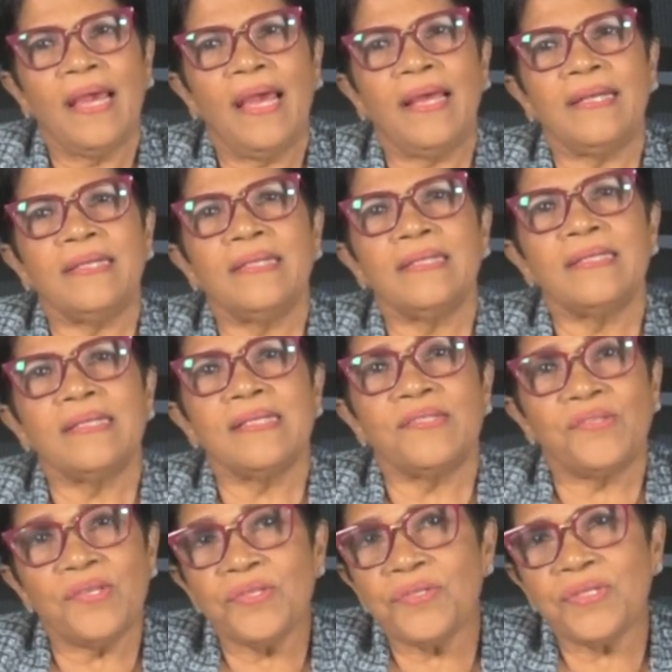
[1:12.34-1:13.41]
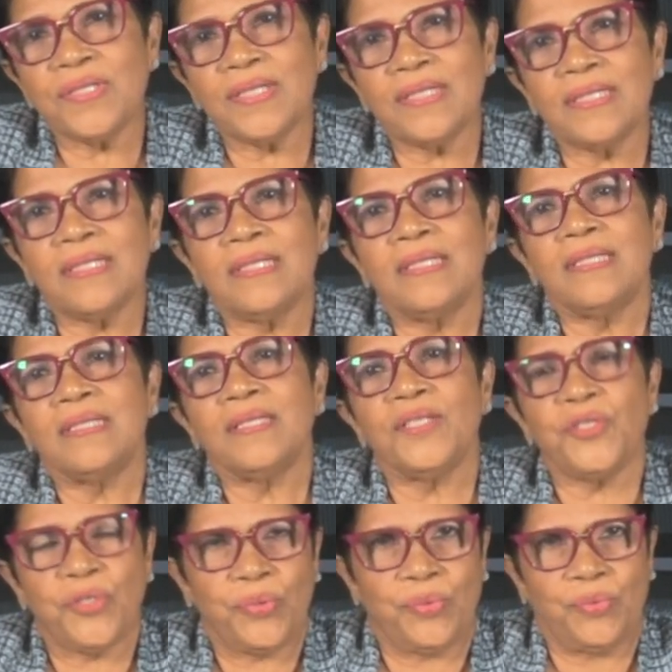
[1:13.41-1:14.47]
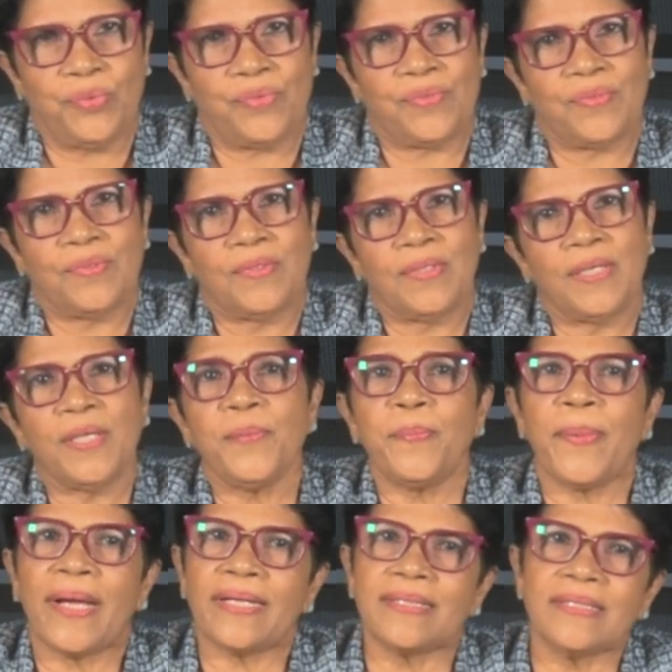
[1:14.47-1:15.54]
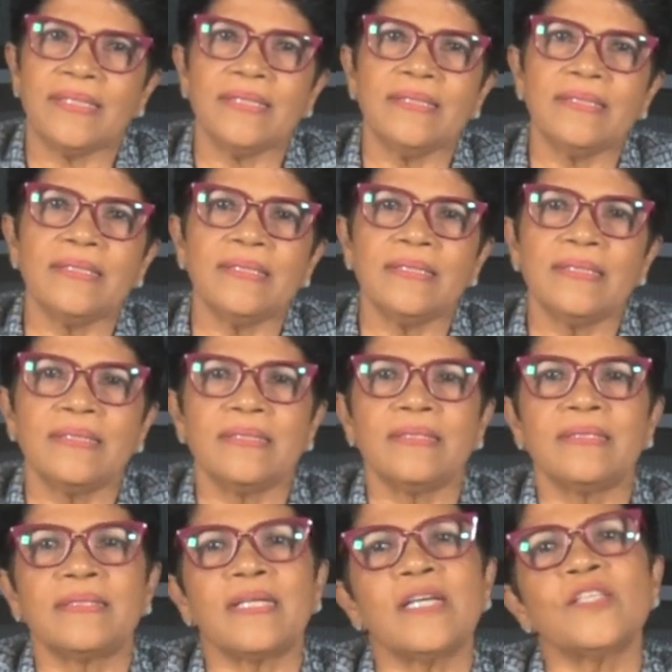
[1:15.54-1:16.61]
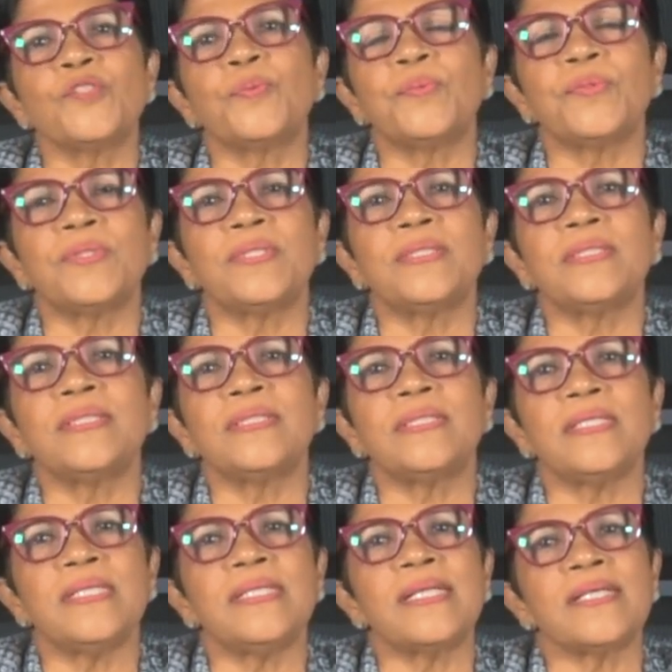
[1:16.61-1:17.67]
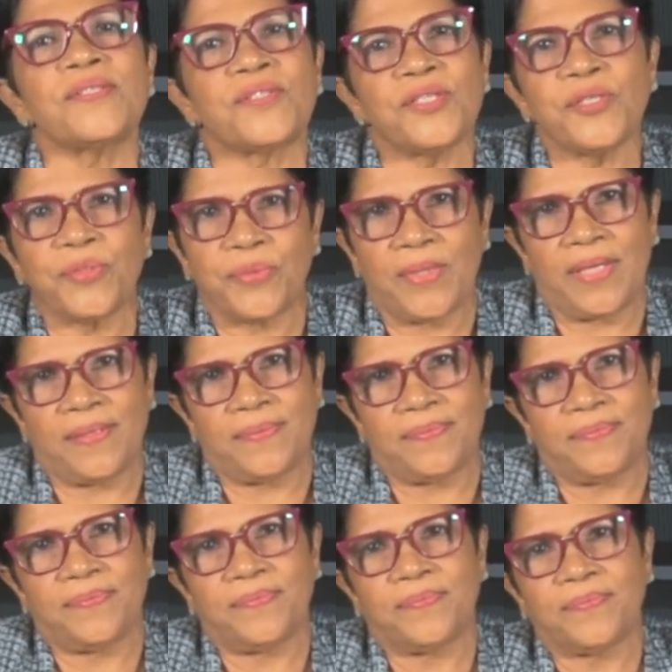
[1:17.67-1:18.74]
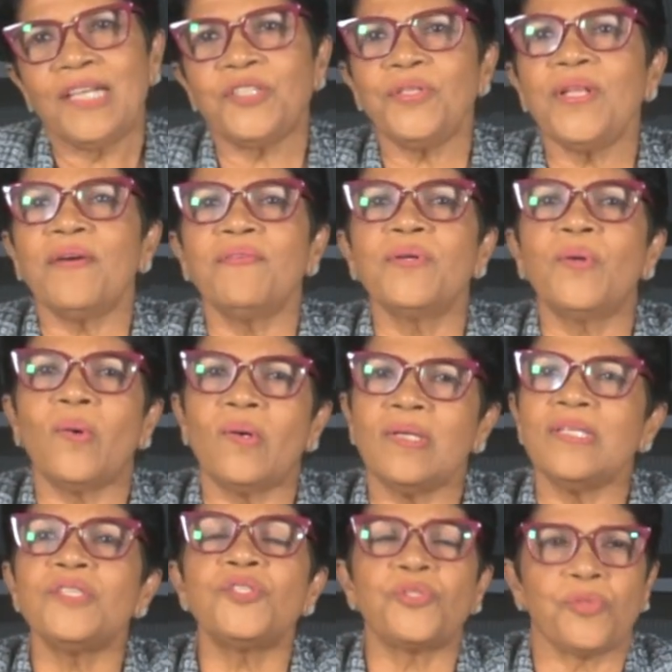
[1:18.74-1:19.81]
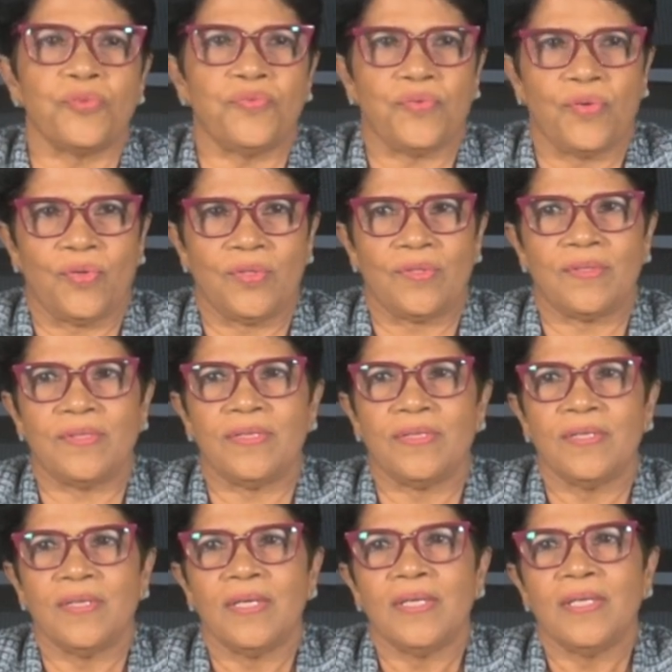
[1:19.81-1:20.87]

and essential issues impacting the transport industry today. Actually, our goal is twofold